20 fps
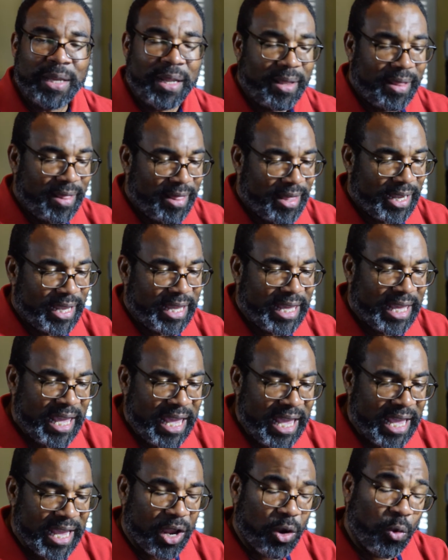The
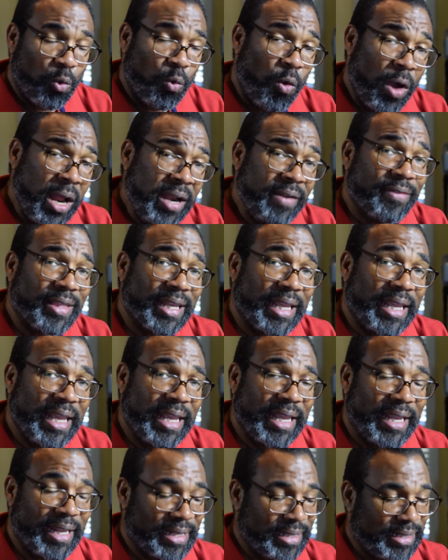key, or one of the
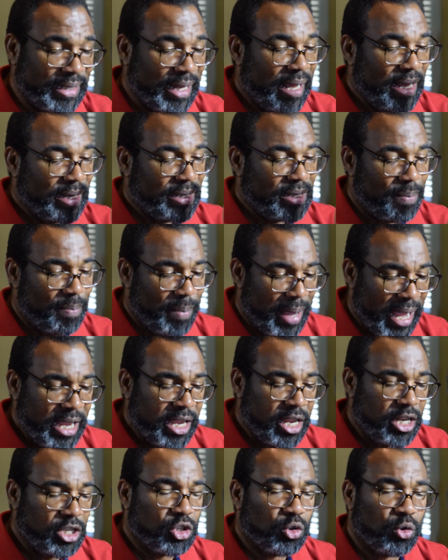keys, to
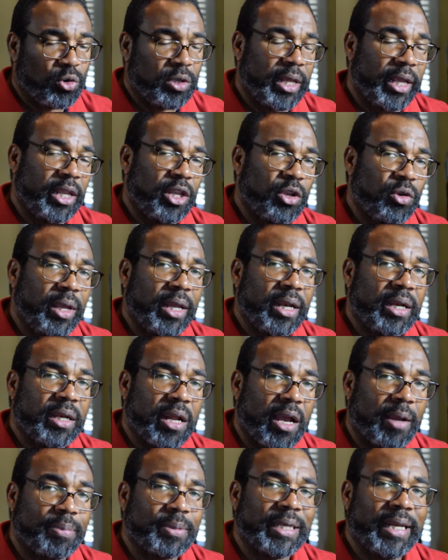making sure that you get
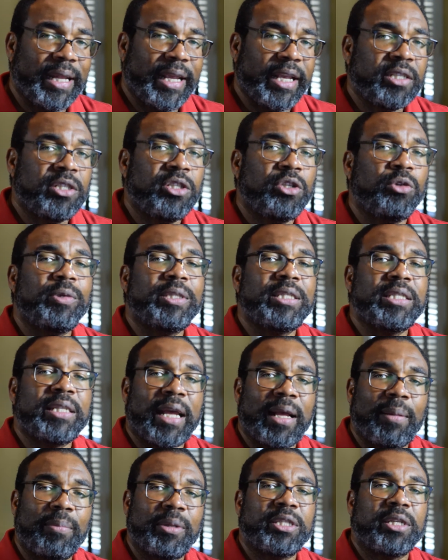adoption is to
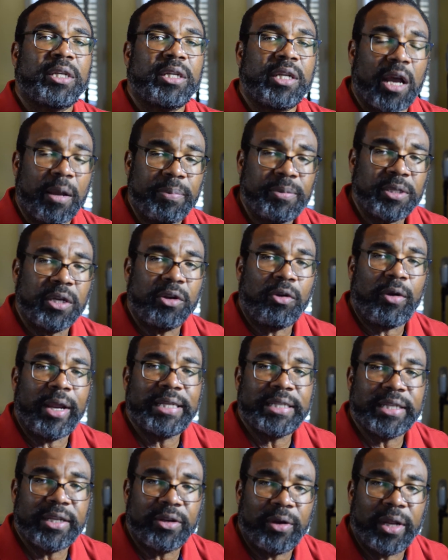establish adoption
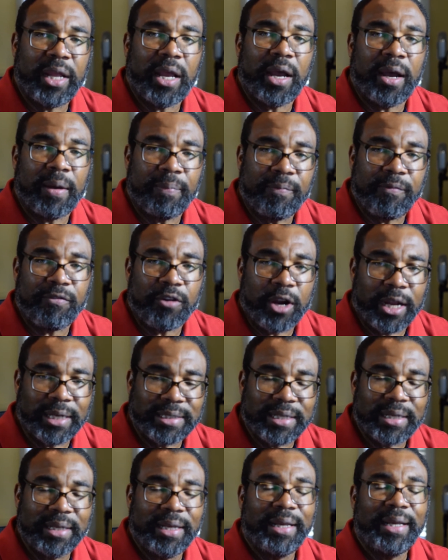criteria up
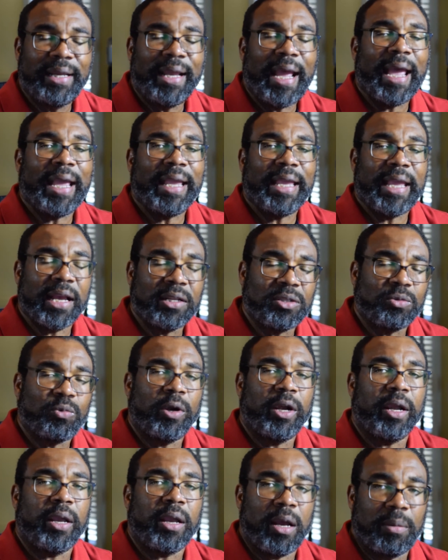front. And guess
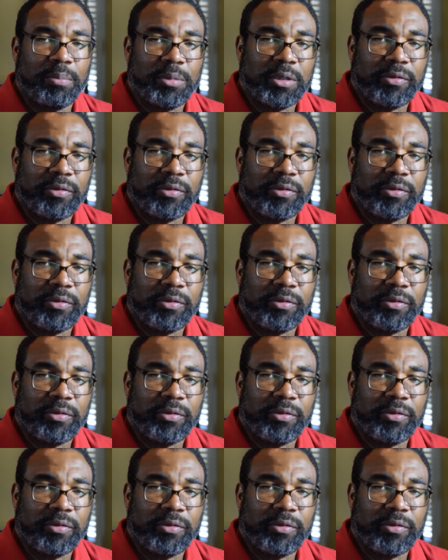where it comes